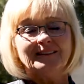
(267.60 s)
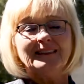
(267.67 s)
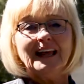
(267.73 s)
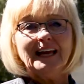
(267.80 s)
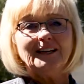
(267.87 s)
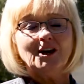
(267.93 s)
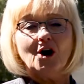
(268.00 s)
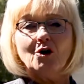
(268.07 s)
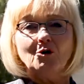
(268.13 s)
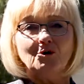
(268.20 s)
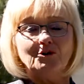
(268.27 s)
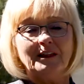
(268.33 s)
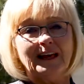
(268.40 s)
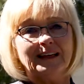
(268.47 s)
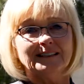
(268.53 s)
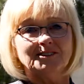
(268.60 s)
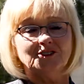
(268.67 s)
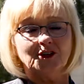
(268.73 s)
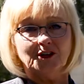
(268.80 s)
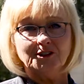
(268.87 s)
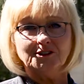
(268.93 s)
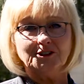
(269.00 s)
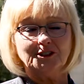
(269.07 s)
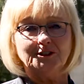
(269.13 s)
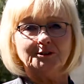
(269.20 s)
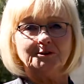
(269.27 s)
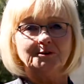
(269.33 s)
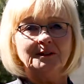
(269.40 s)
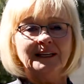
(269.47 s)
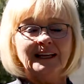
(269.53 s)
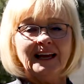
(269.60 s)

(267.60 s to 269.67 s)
they know who they can turn to.